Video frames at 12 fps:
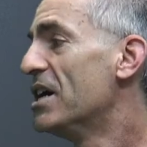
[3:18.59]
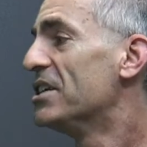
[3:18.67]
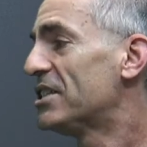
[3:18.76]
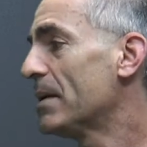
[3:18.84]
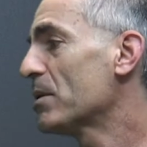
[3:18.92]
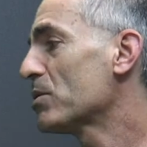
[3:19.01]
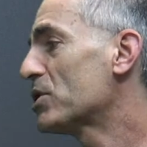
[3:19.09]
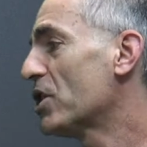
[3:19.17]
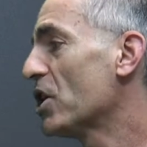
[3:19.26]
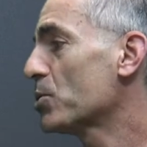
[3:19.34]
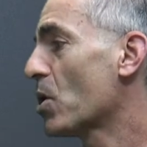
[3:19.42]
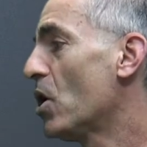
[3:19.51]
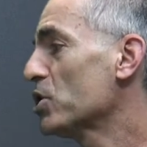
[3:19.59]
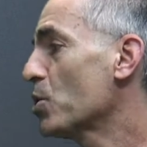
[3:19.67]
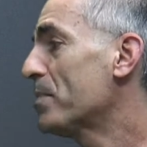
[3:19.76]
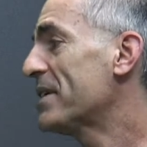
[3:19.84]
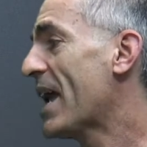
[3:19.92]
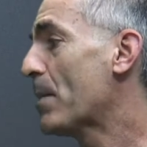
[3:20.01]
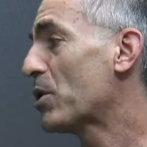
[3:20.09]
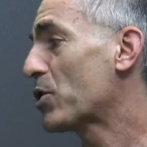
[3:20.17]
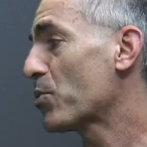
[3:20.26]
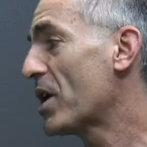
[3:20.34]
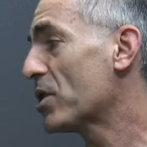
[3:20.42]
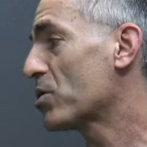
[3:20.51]
Similar results were also obtained with
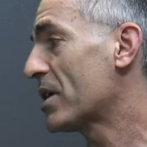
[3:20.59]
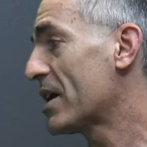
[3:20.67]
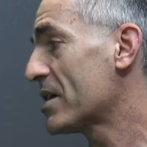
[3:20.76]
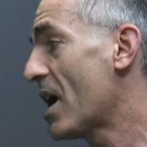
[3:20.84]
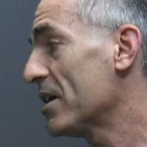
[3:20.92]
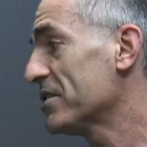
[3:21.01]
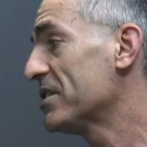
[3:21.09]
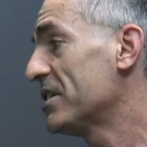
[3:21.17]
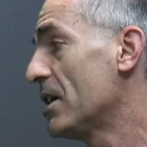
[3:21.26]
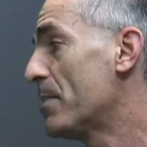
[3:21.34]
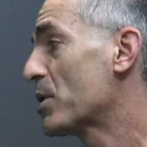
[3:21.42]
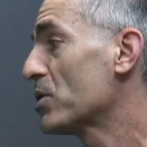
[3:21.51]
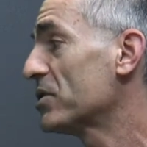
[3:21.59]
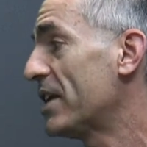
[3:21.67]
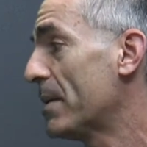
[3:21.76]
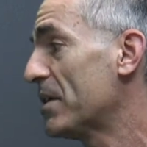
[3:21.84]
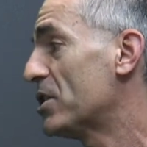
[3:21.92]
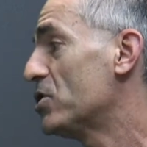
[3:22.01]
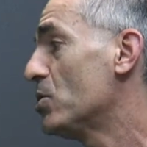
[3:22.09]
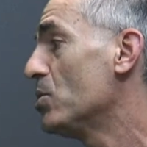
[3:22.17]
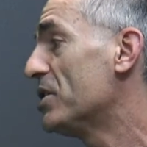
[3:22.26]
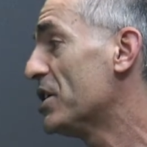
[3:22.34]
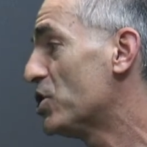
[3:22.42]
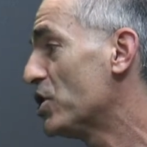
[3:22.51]
three other glycolysis inhibitors, namely
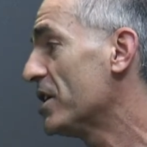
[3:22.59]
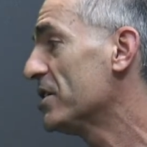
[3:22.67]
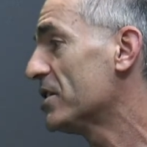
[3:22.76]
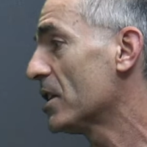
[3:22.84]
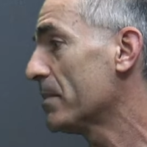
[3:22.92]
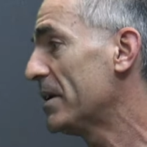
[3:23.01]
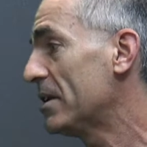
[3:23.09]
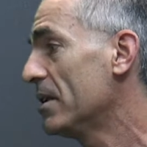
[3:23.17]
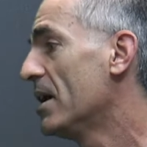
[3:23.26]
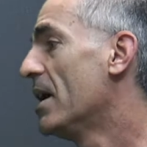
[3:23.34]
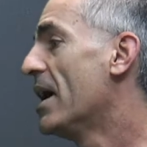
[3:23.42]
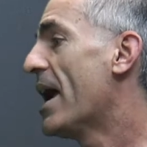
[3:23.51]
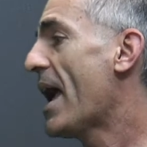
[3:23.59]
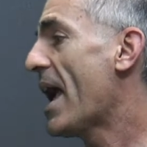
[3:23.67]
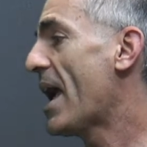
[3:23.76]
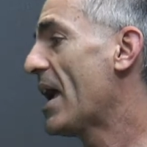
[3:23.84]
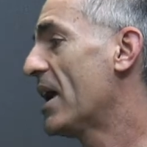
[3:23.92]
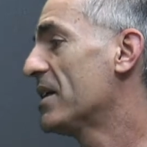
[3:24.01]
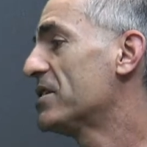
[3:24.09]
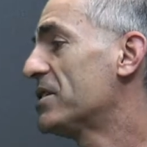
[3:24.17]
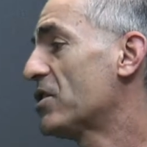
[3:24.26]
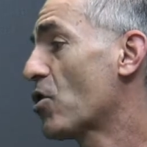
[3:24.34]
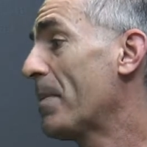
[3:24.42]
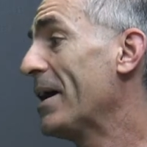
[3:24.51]
2DG, silibin, and
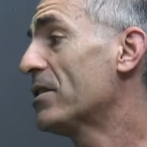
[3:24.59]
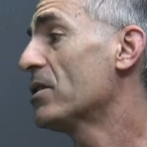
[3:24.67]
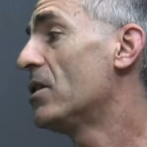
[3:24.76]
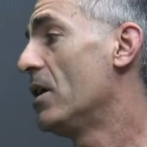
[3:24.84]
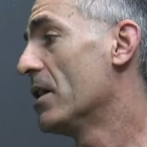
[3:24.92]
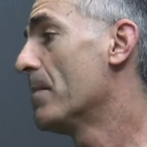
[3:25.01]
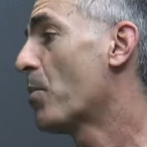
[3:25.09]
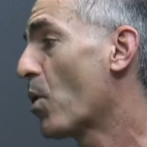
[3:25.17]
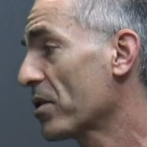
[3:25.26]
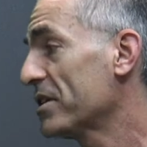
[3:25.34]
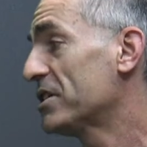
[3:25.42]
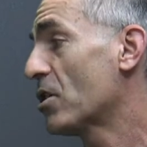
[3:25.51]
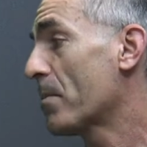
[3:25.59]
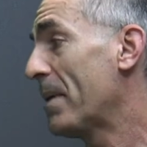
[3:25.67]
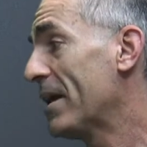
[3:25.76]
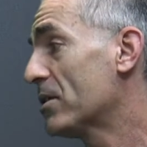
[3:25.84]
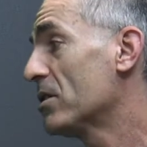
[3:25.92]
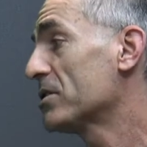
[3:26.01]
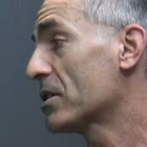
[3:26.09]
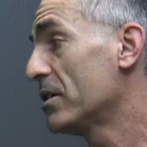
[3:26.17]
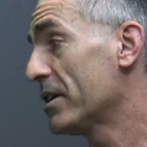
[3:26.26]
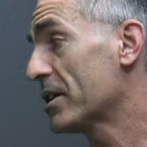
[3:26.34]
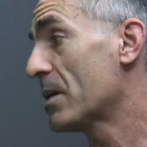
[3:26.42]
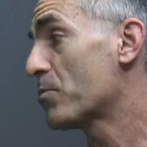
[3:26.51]
stiripentol. Importantly, stiripentol is a
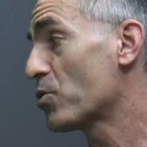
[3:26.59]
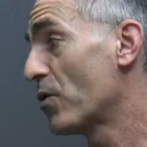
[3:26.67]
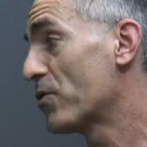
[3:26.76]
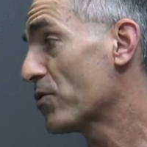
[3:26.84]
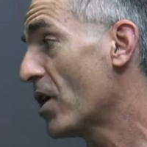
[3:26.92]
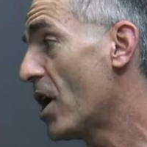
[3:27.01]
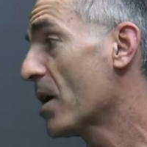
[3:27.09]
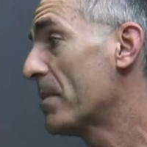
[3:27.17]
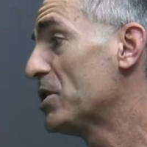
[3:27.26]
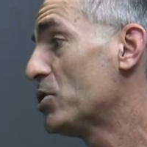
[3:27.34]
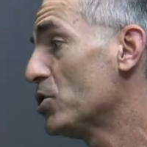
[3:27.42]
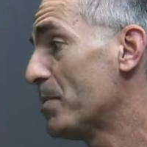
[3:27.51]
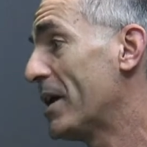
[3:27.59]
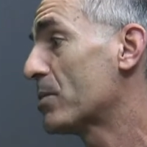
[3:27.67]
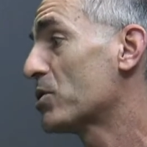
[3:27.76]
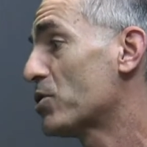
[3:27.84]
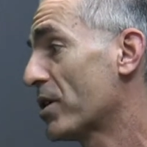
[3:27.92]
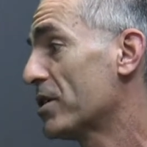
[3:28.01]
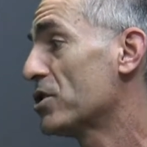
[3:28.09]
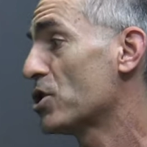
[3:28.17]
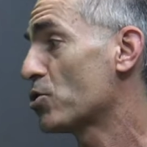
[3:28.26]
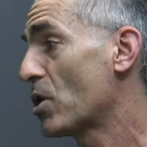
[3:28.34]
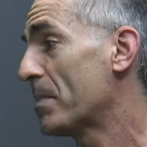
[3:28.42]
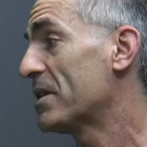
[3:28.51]
clinically approved drug, but it's used mainly restricted to the
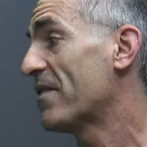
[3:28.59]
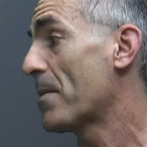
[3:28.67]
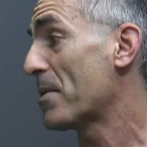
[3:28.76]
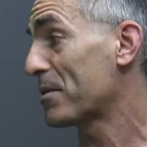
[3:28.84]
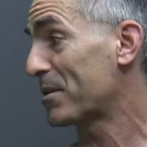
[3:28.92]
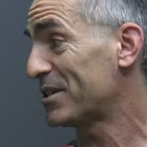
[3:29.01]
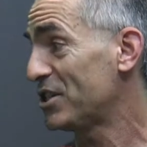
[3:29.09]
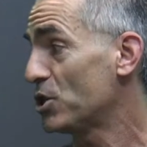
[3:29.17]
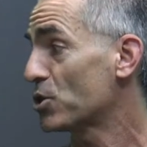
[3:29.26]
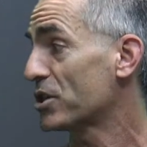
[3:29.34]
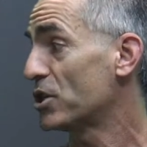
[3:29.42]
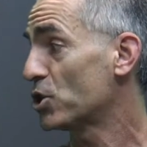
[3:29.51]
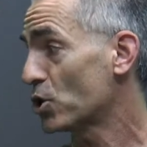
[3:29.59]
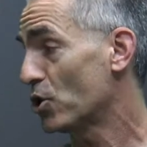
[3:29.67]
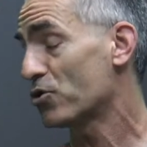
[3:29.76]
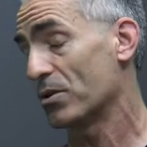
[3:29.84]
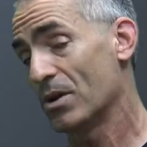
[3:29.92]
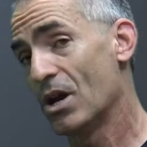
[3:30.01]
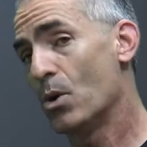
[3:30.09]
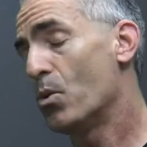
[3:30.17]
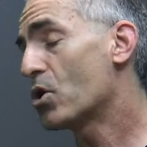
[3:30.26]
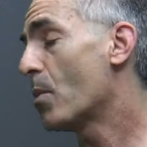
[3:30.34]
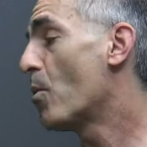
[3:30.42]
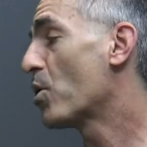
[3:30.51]
treatment of epileptic seizures in children.
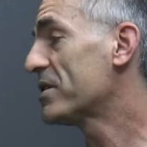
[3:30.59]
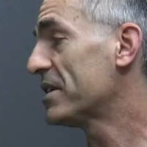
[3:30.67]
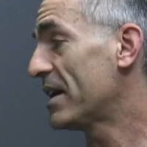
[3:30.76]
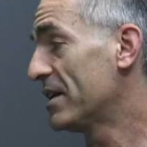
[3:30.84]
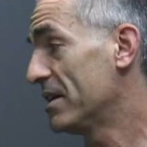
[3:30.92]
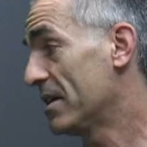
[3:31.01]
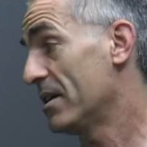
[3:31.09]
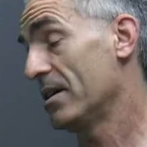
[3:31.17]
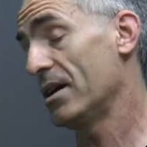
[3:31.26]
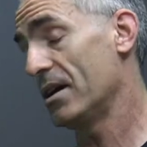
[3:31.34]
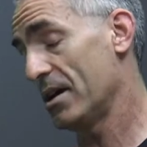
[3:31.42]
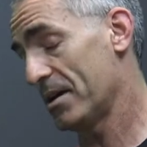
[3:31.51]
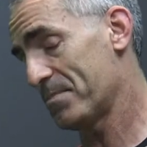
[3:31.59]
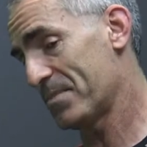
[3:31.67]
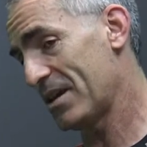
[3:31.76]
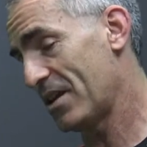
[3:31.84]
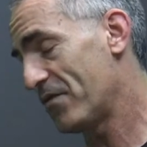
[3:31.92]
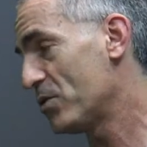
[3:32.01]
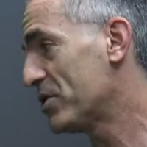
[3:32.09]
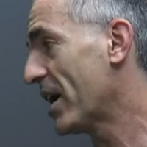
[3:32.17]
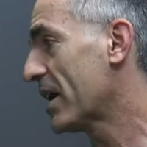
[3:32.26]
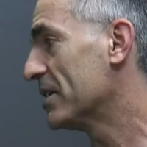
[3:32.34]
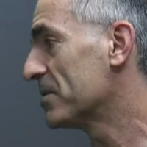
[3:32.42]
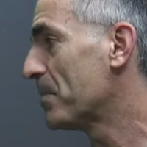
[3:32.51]
We'll go more into that in, uh, in a few
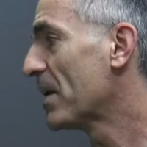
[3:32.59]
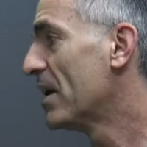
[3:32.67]
seconds.